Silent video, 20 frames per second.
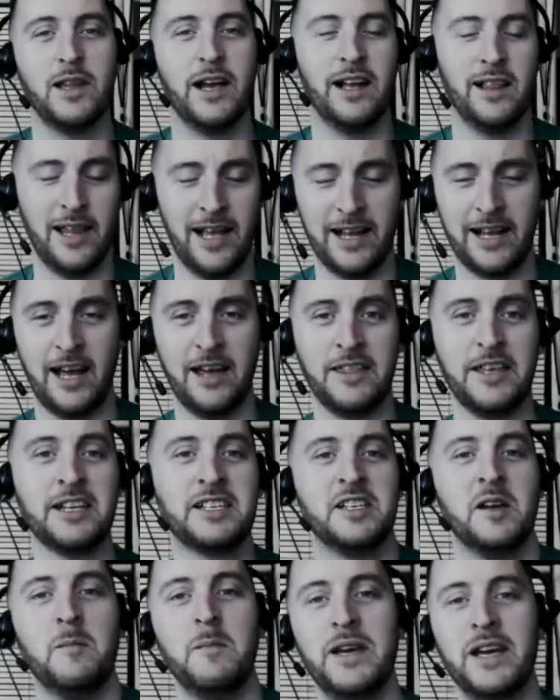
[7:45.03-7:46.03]
Like I
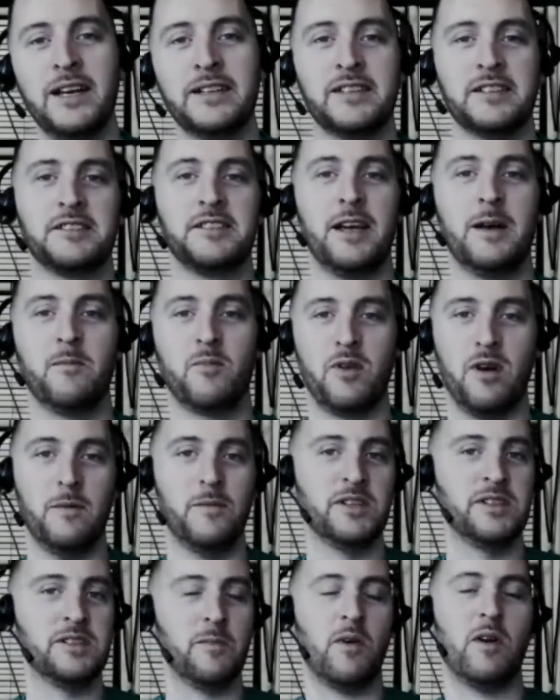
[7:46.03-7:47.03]
think, to me, it's the same
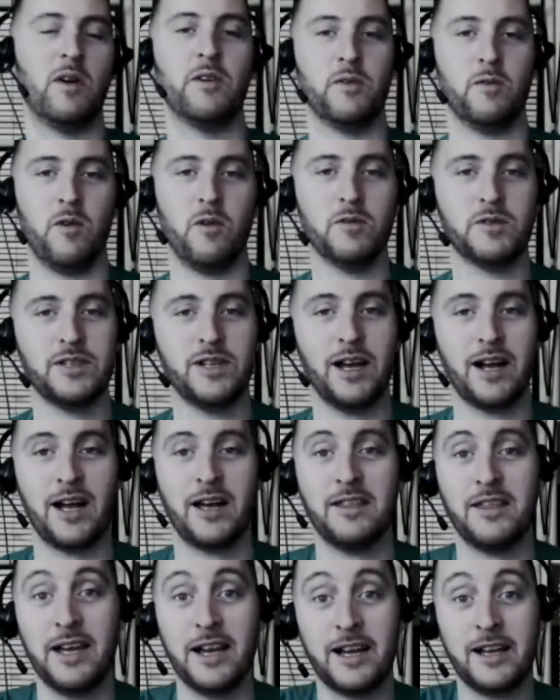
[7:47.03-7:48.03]
problem with DeMar DeRozan.
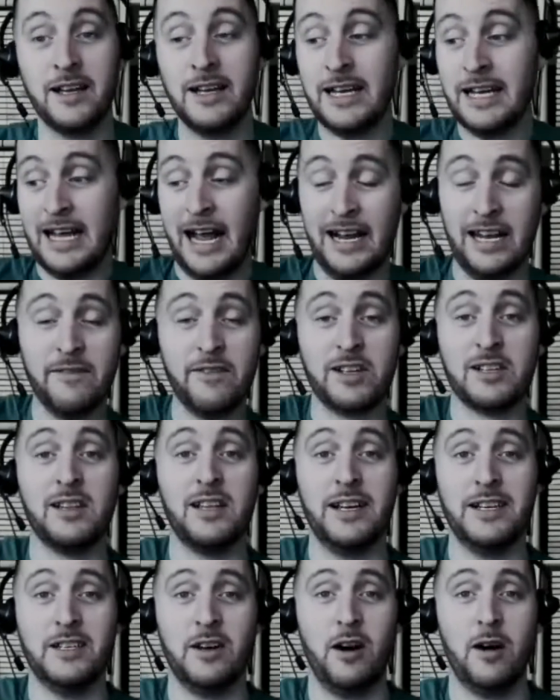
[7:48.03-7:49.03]
Like, I think, and
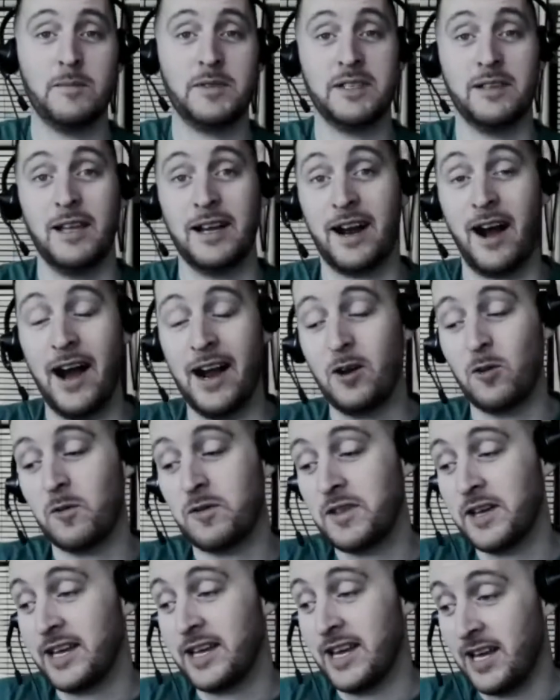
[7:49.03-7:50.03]
even Klay Thompson, like, I
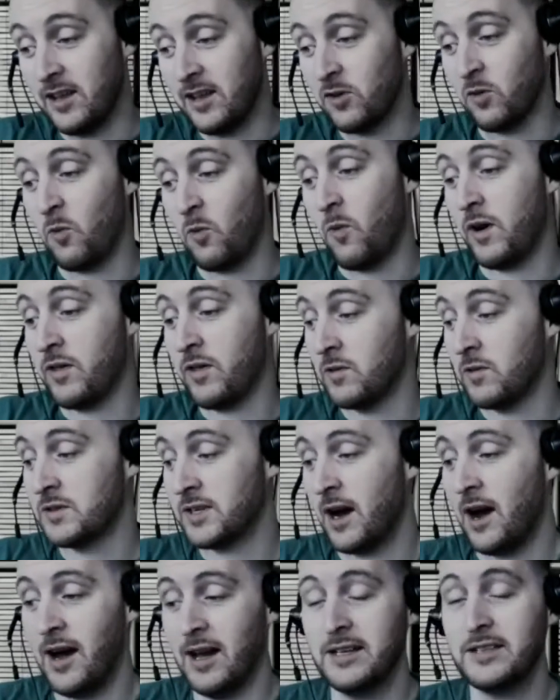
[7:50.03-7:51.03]
don't think either one of
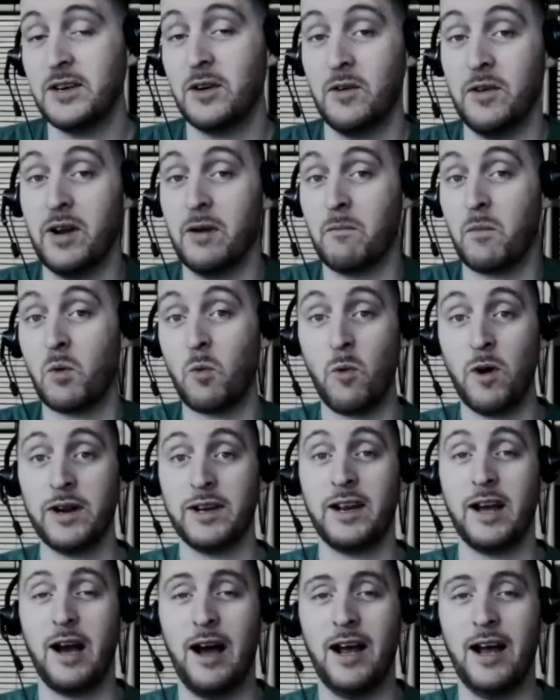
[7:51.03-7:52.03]
those guys are number
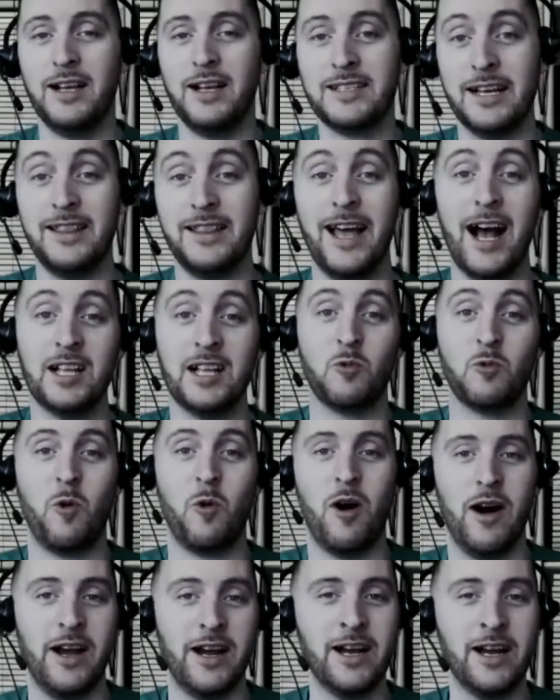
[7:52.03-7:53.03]
one guys. And
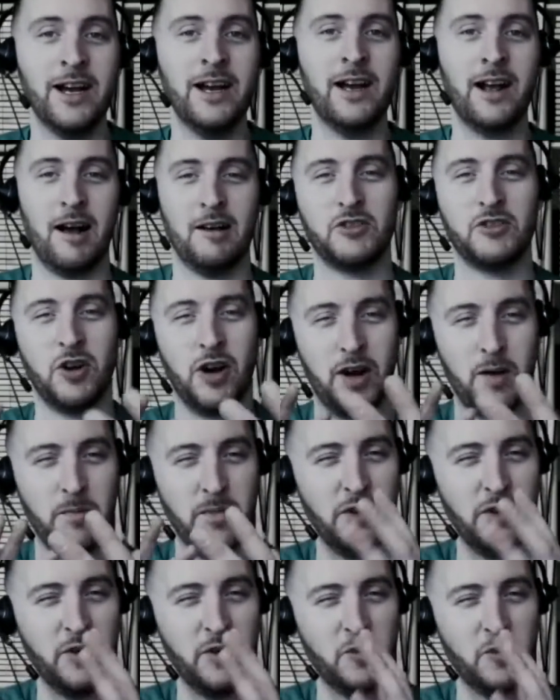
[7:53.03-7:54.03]
that's why I was
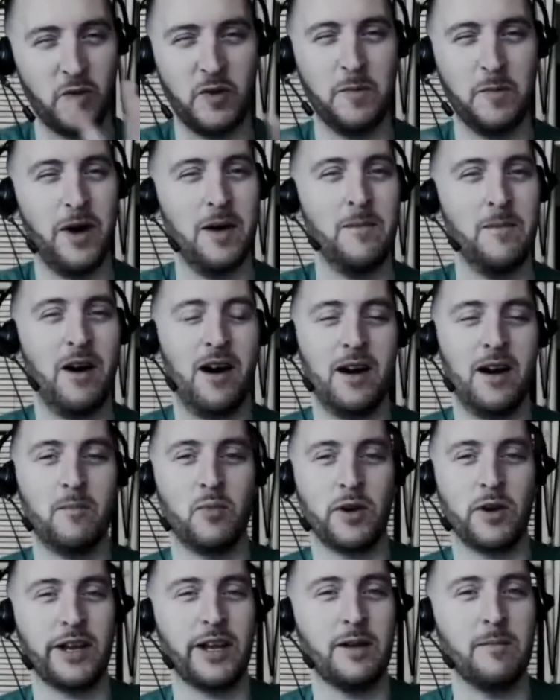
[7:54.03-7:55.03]
trying to maneuver in my
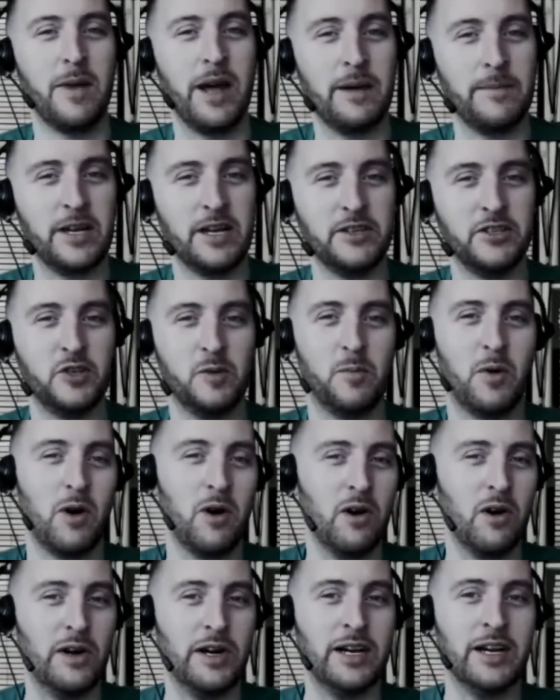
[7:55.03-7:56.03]
mind, bringing maybe a
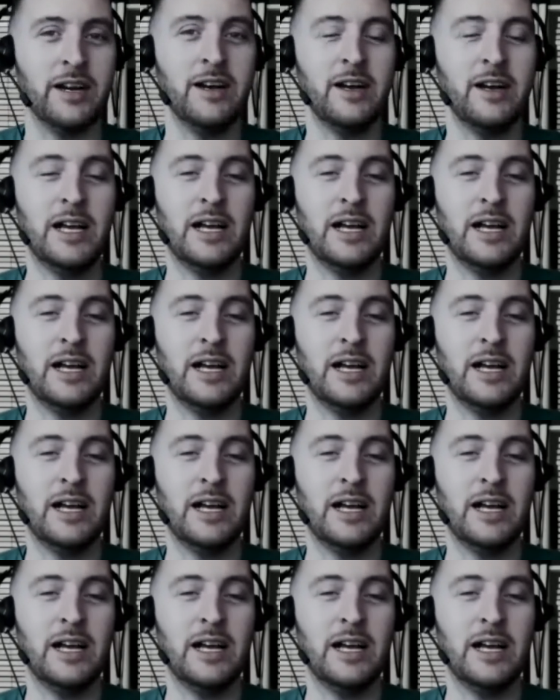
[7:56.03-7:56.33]
Jabari,